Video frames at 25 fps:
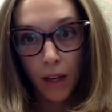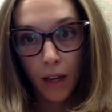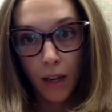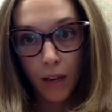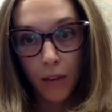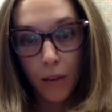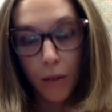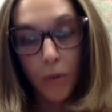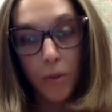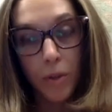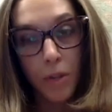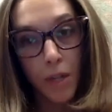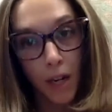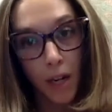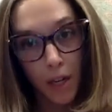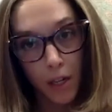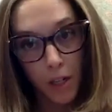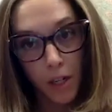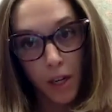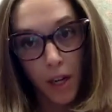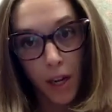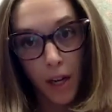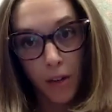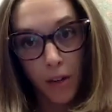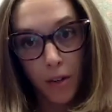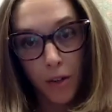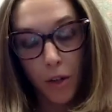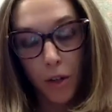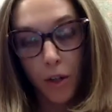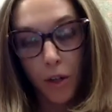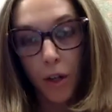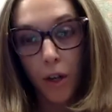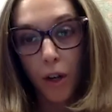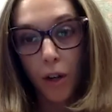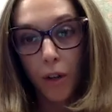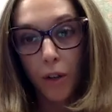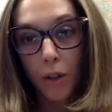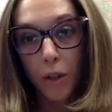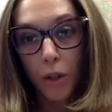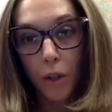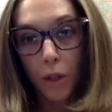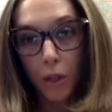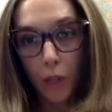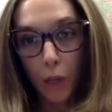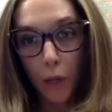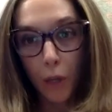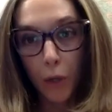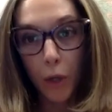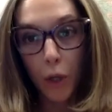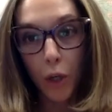And those genetic changes are called
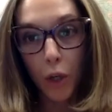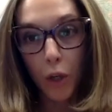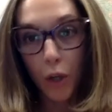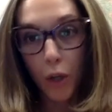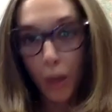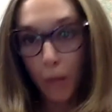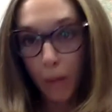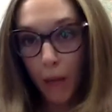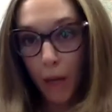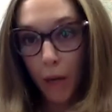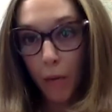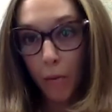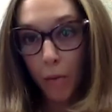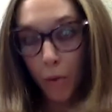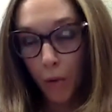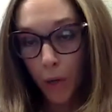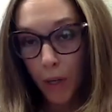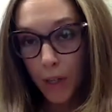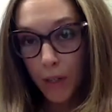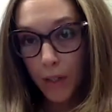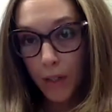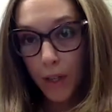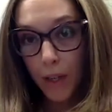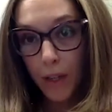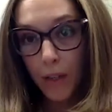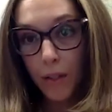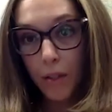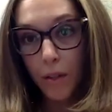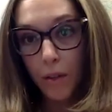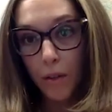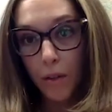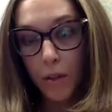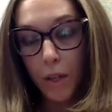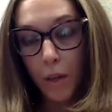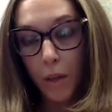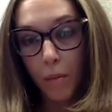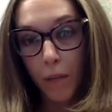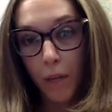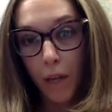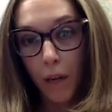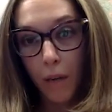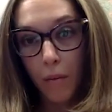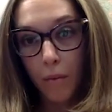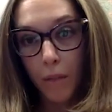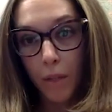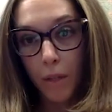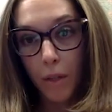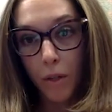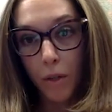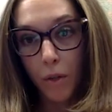clonal hematopoiesis, or
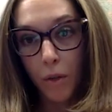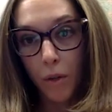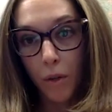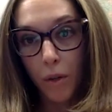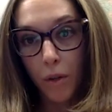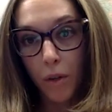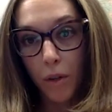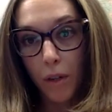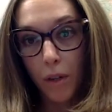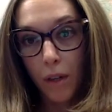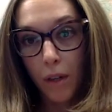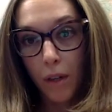sometimes the short